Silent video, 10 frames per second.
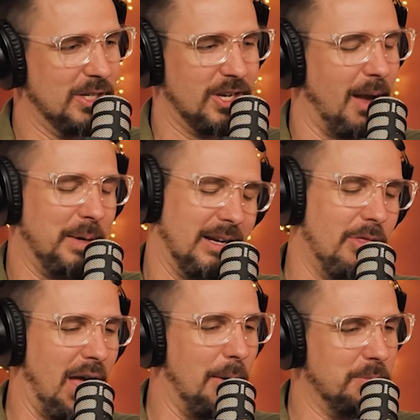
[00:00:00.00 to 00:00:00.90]
Which, I mean,
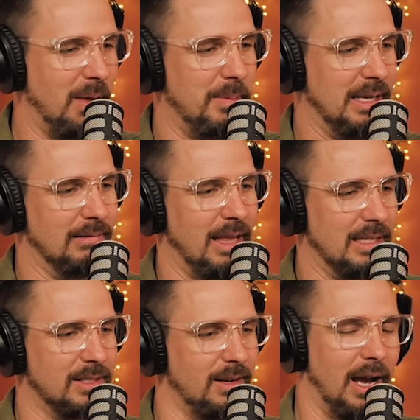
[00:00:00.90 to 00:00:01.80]
that one maybe
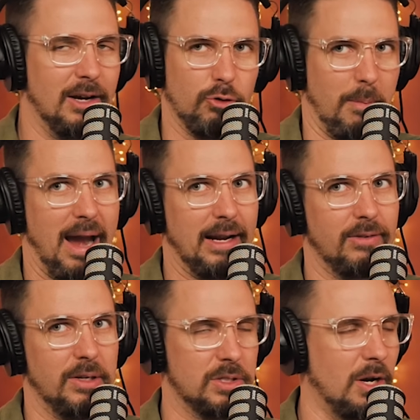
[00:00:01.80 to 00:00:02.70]
less
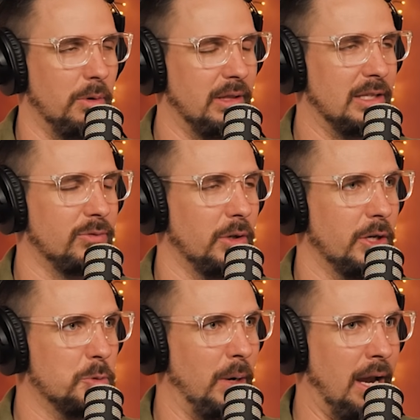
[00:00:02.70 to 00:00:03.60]
dramatically so with less
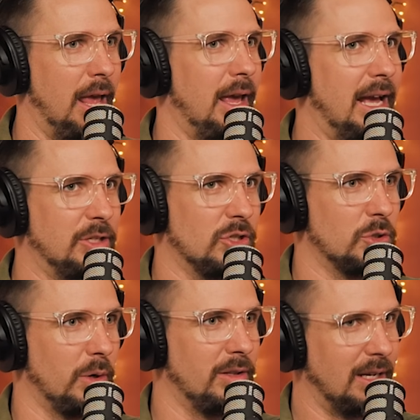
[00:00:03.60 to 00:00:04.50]
flourish, but it
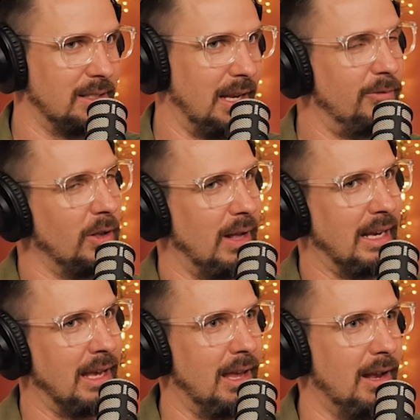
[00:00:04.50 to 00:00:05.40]
just sort of does feel
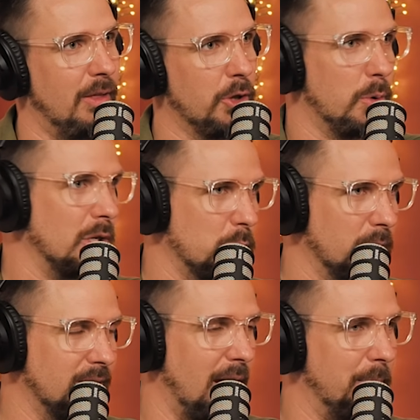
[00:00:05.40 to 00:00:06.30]
like the Quidditch
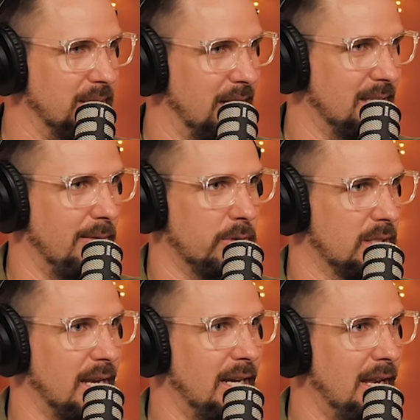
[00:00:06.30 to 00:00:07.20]
World Cup has set us up for
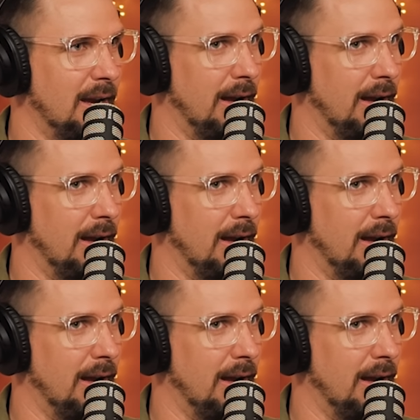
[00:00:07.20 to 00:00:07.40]
this idea